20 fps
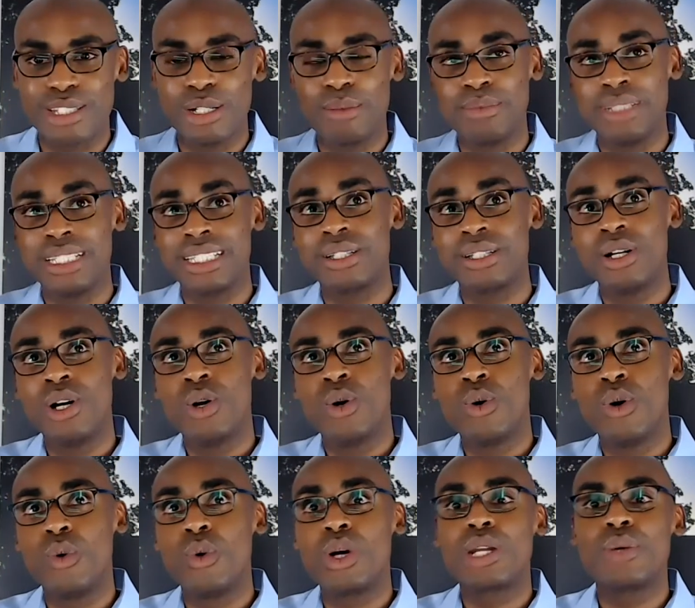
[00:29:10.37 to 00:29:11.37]
So I'm like,
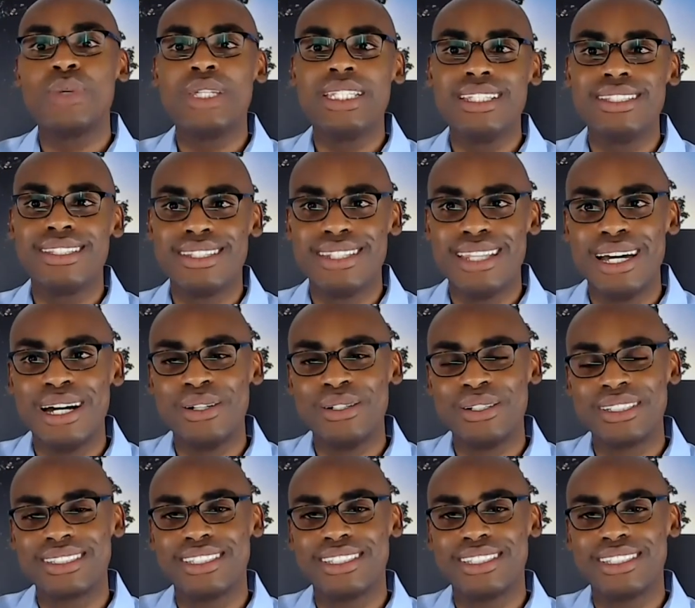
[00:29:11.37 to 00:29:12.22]
well, what do we need to know